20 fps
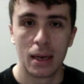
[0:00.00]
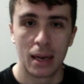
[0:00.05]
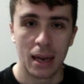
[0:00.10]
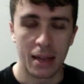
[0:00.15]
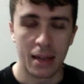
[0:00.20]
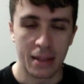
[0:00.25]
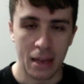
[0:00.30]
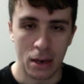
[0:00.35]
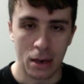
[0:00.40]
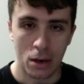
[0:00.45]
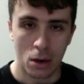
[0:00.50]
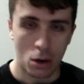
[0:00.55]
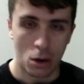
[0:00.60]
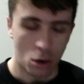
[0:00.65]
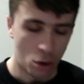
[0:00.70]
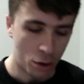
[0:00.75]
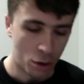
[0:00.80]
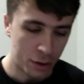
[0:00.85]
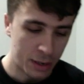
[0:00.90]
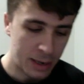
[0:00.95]
And then
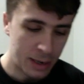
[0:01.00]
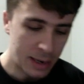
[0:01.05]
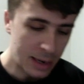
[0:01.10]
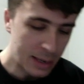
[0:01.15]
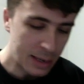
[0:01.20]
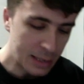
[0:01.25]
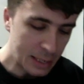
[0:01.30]
all that I need